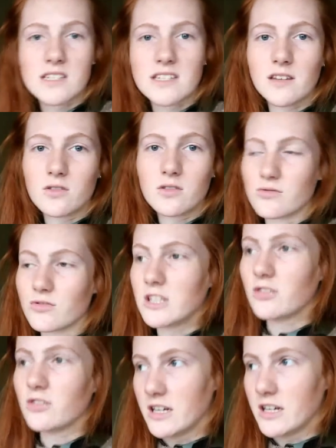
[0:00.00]
you want to see those
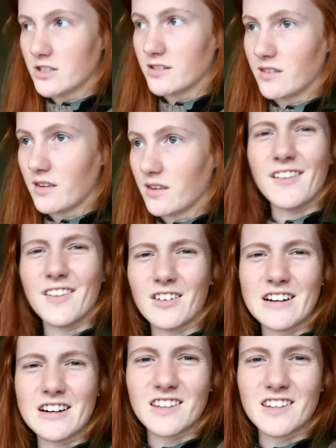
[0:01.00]
recreations and
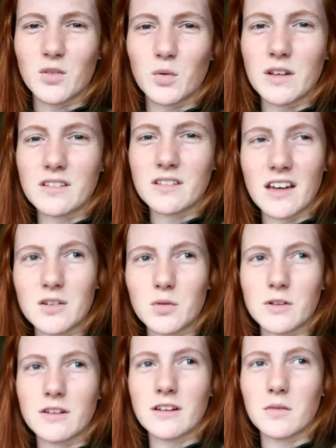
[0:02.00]
the rest of the tweets that I
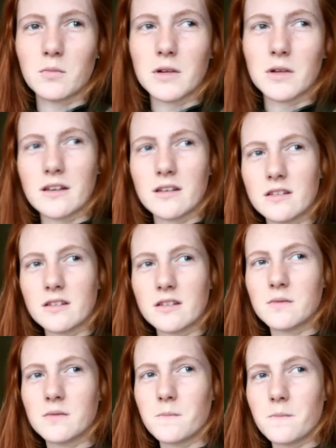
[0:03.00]
tweeted in,
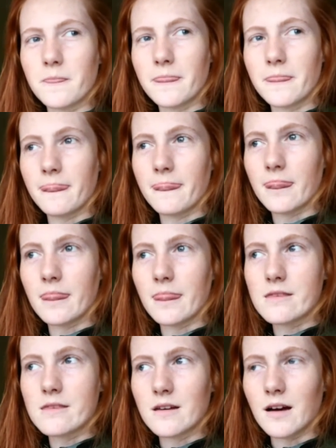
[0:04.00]
because
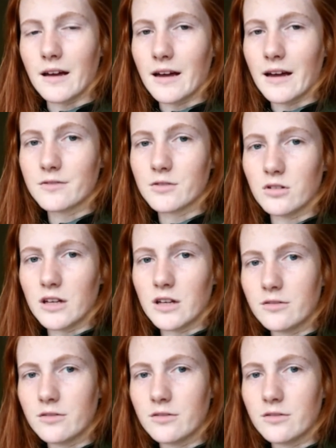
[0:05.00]
I have no